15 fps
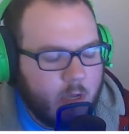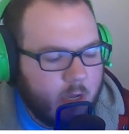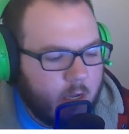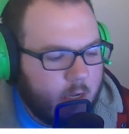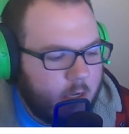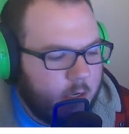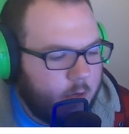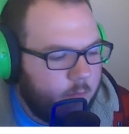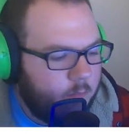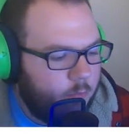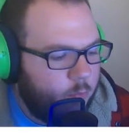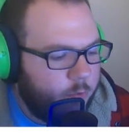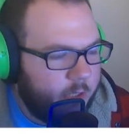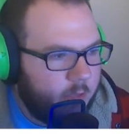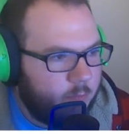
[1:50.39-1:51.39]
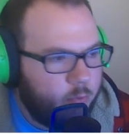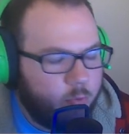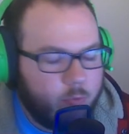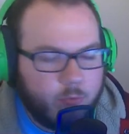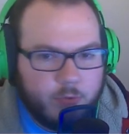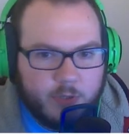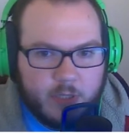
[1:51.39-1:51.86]
um we can
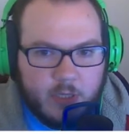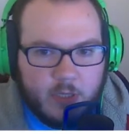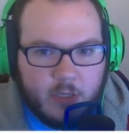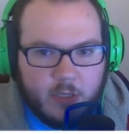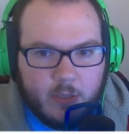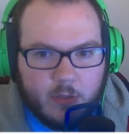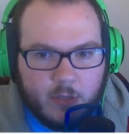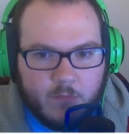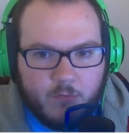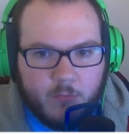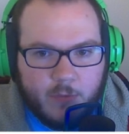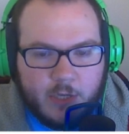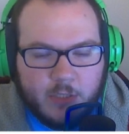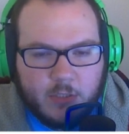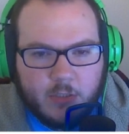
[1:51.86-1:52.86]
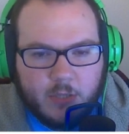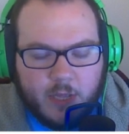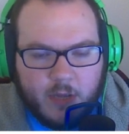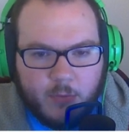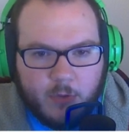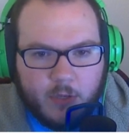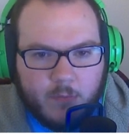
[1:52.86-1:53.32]
pull the information
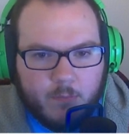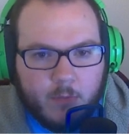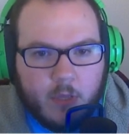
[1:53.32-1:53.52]
that way.